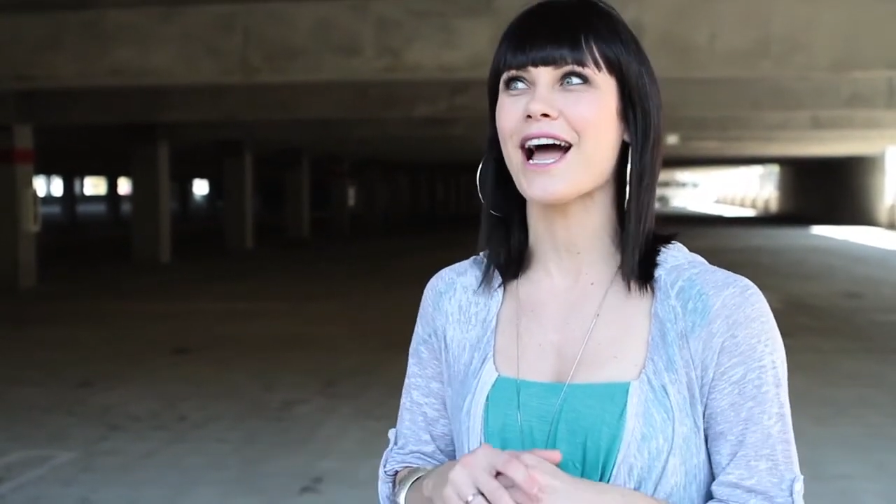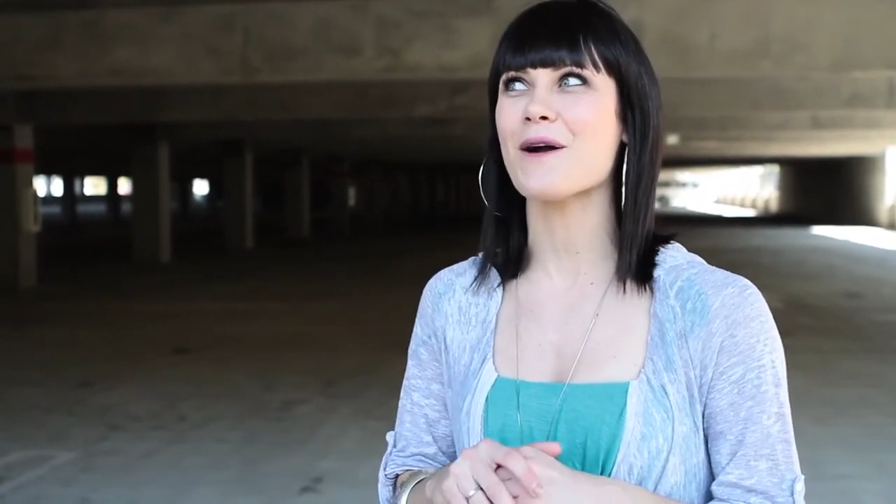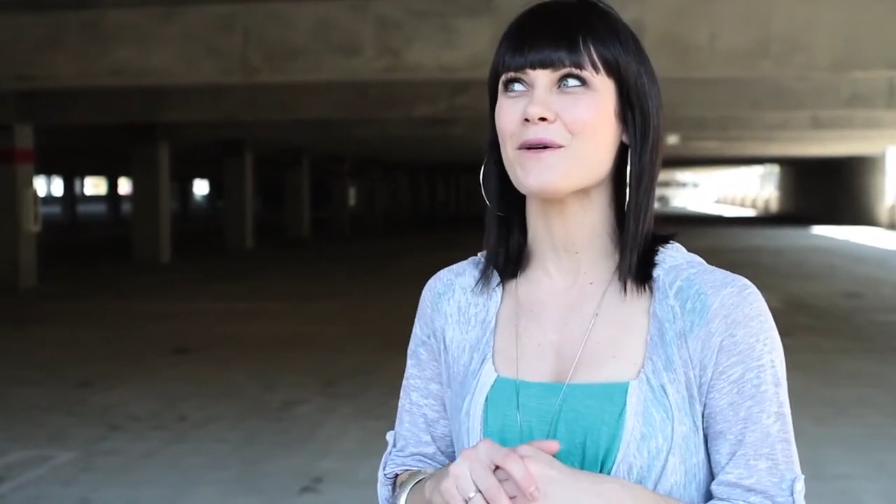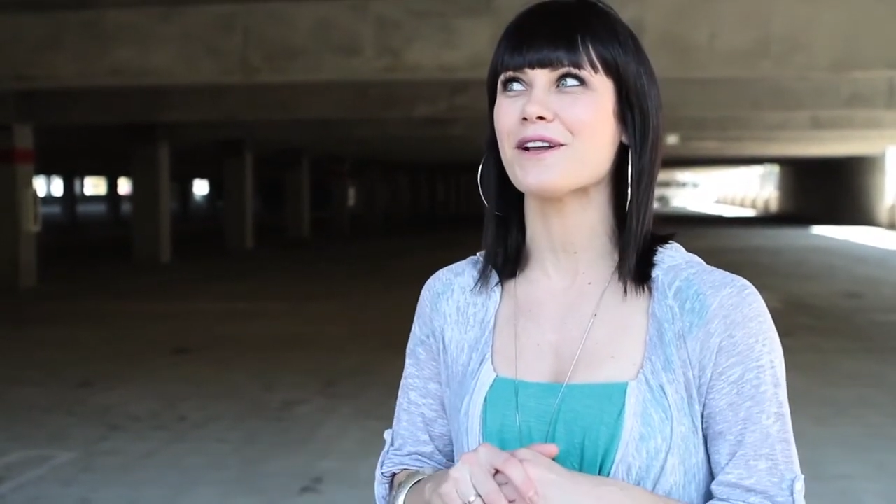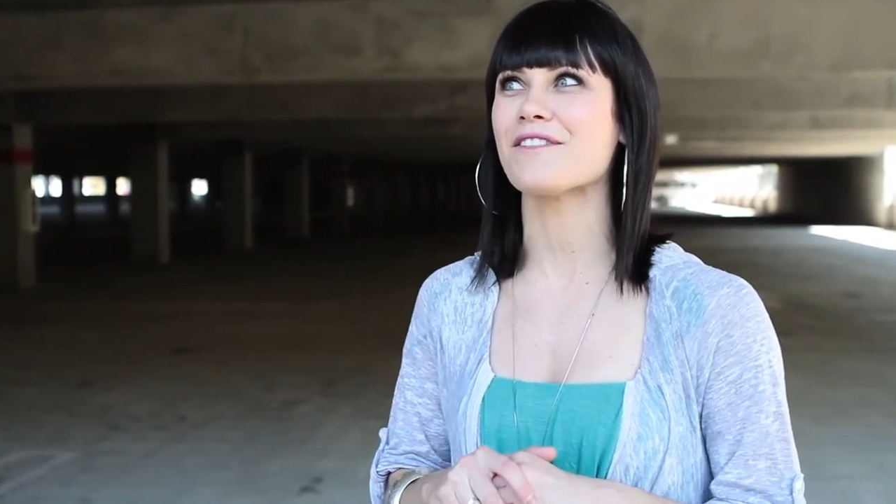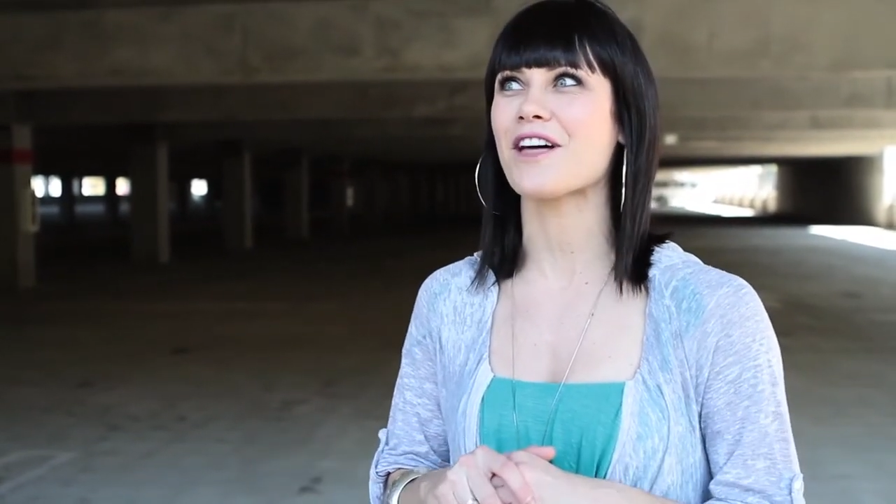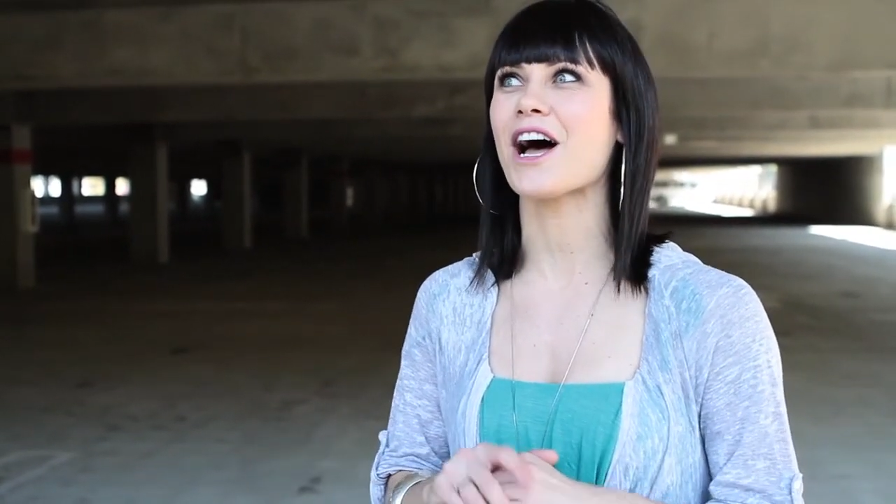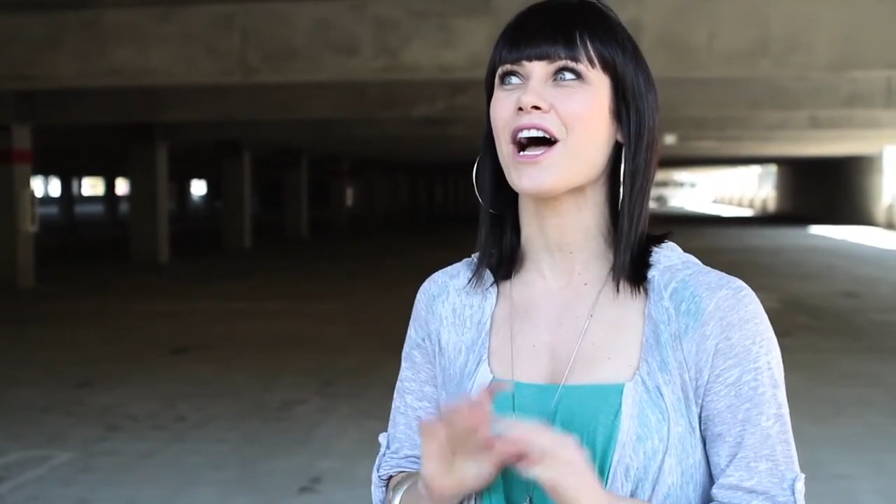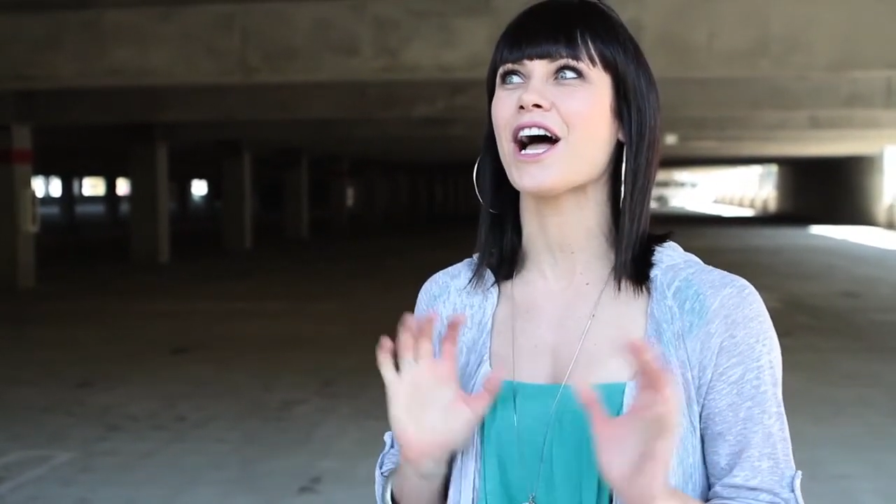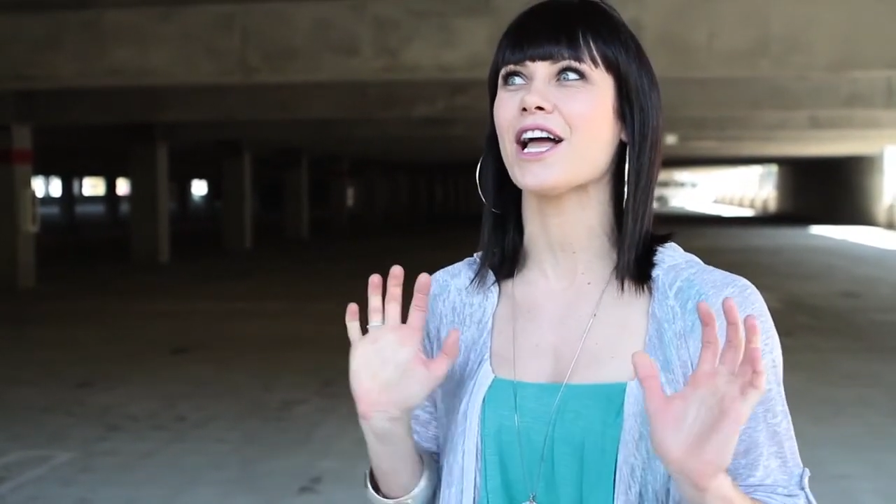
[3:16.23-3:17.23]
I would have
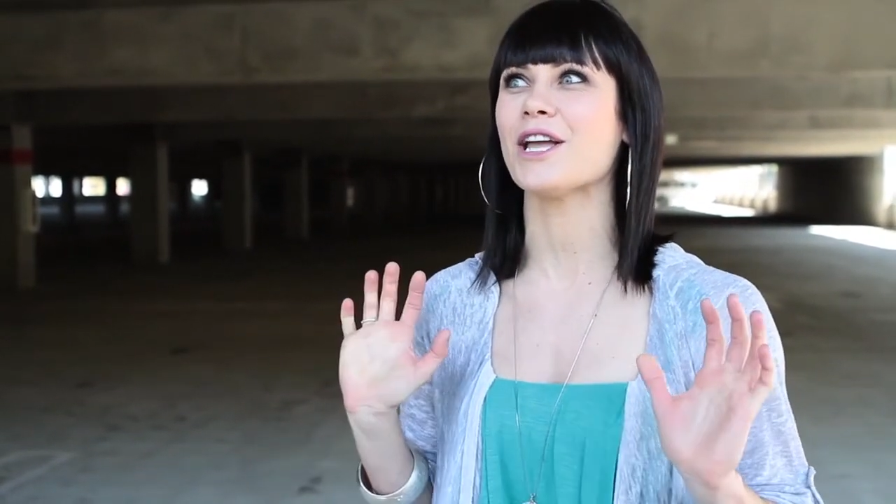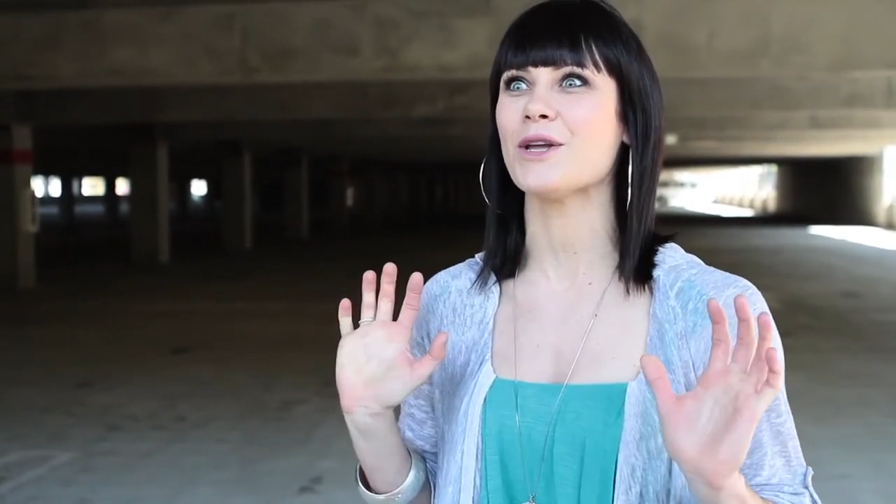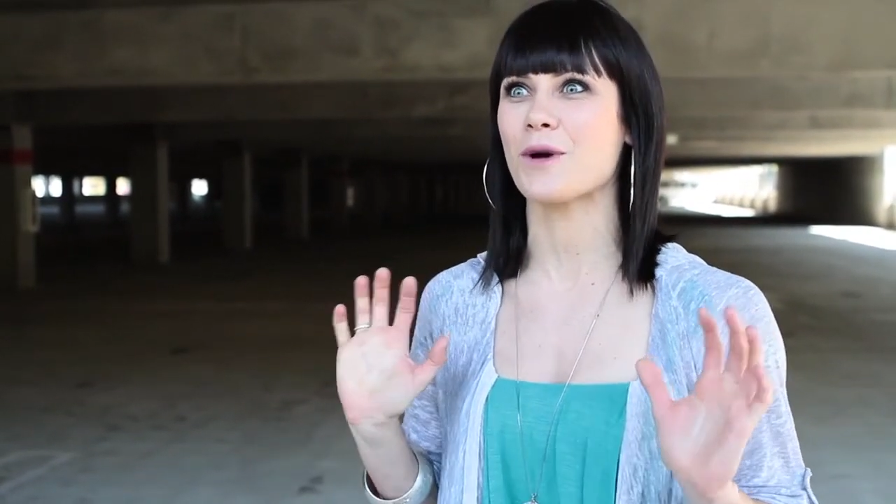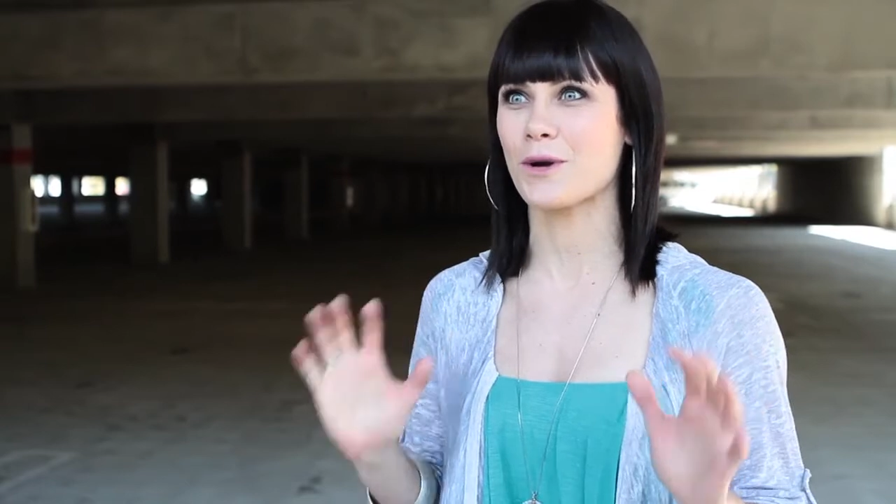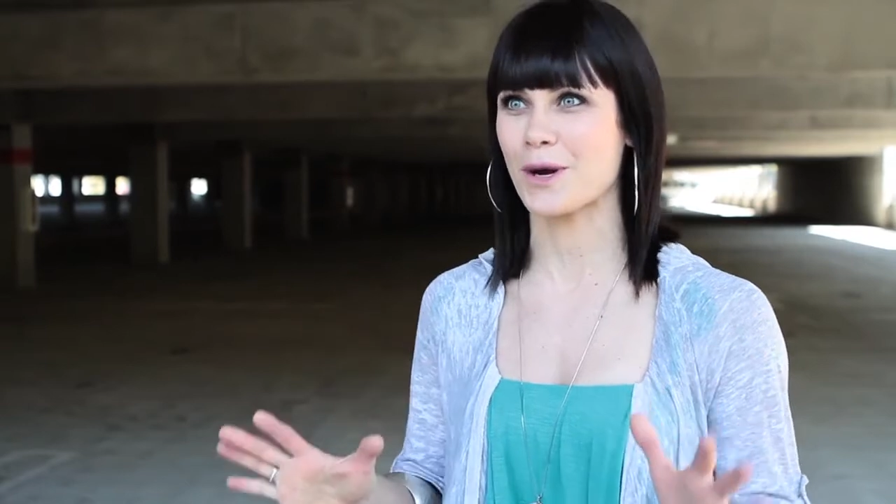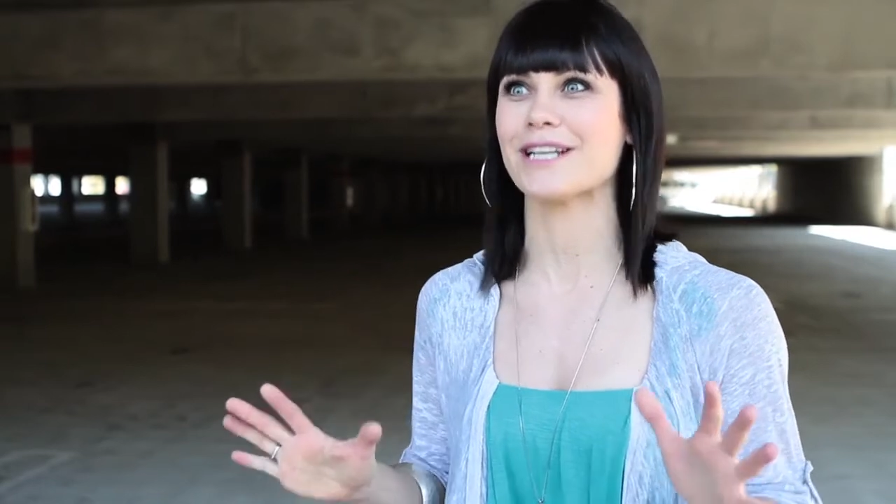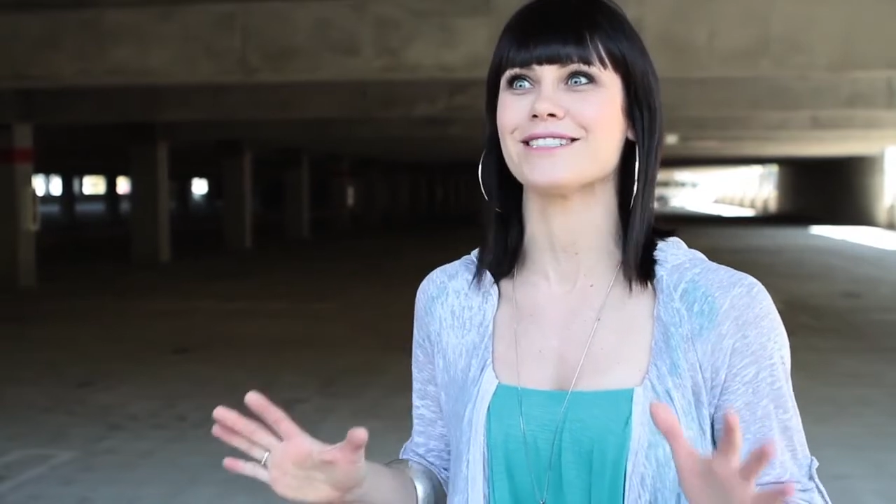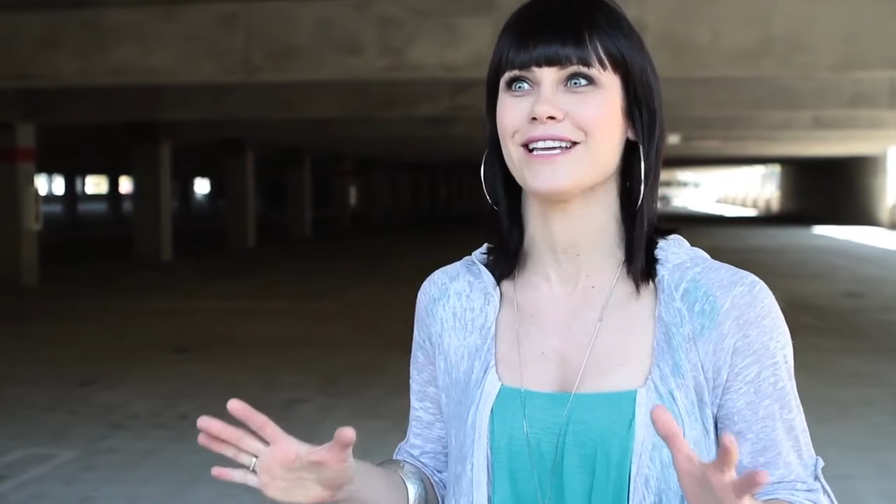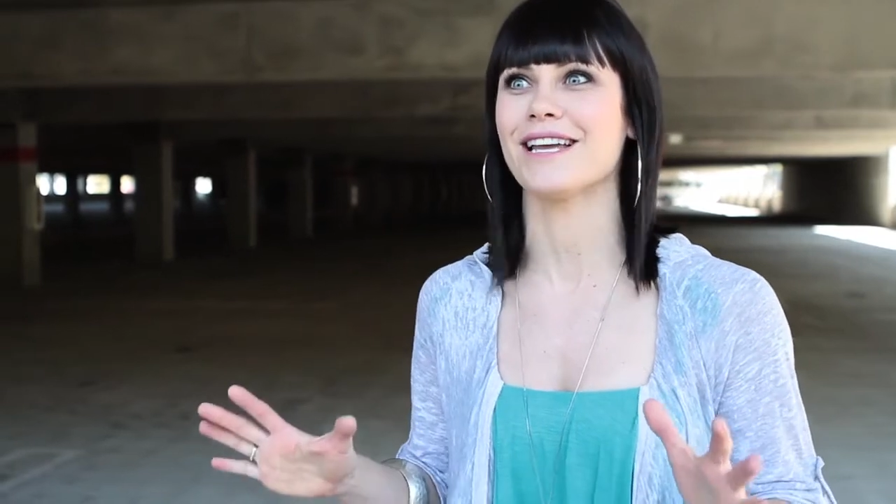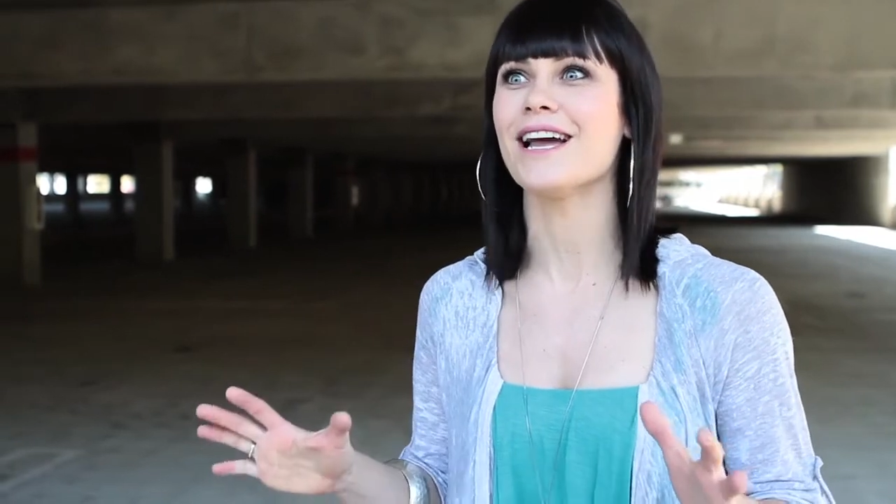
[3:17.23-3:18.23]
thought you are
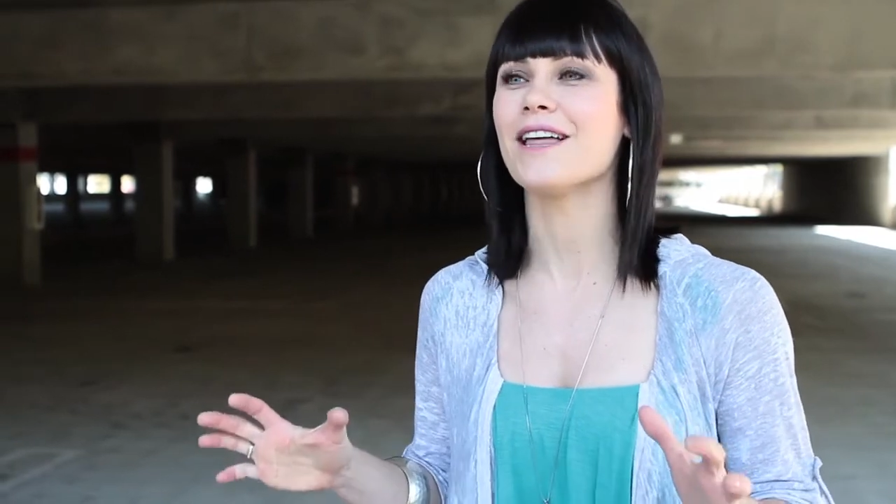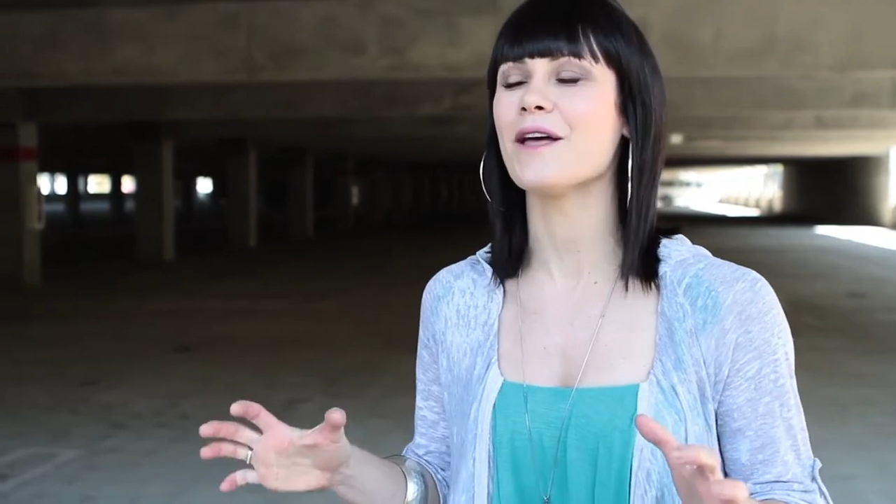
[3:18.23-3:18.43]
crazy.